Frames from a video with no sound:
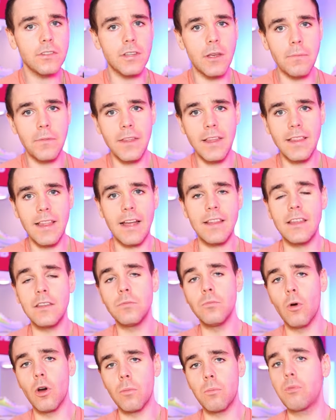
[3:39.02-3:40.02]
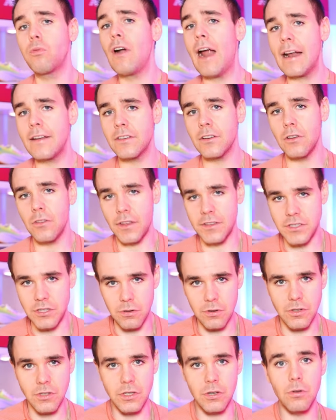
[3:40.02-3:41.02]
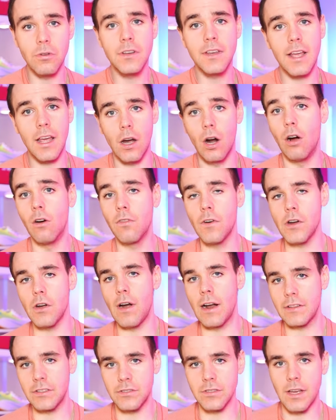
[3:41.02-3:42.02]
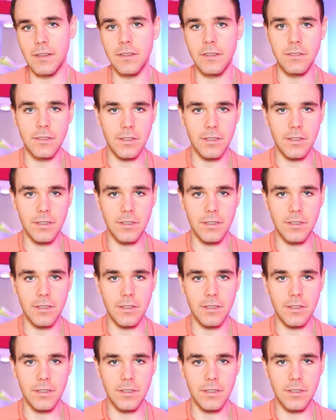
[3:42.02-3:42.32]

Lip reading: something that is more practical that you can do to get over your exercise